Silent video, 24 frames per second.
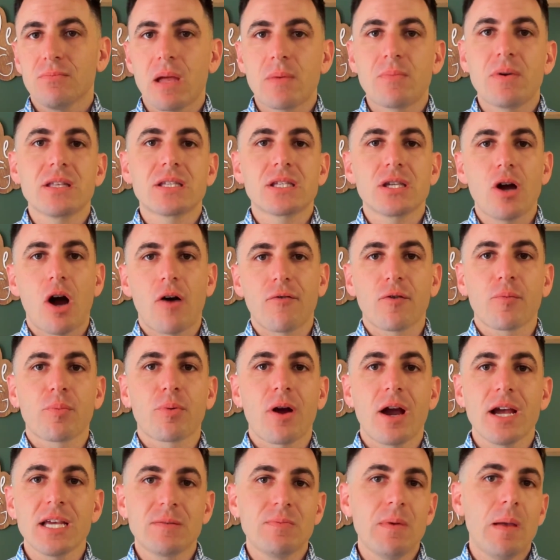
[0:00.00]
Maybe it's the offer
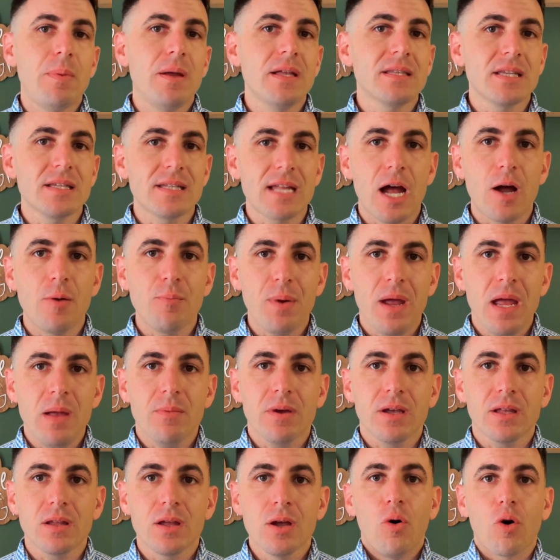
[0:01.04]
price, maybe it's the down
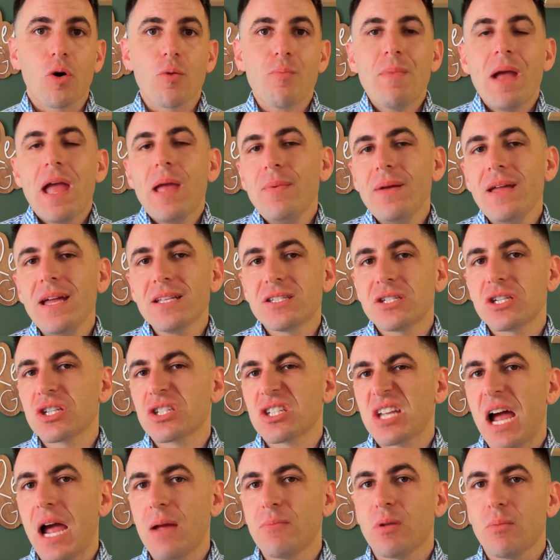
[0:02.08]
payment, or maybe it's
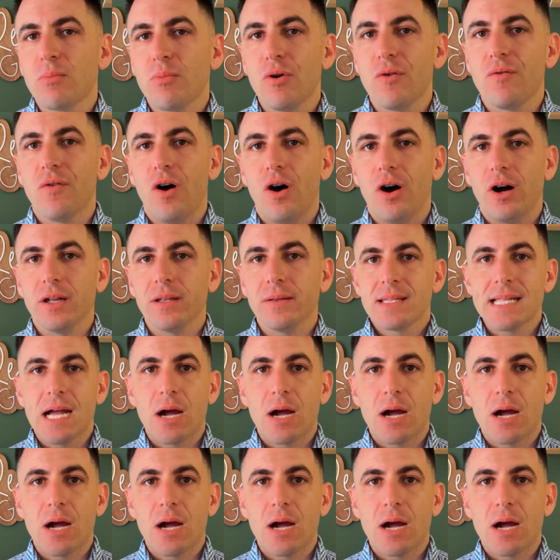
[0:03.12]
just time to move on.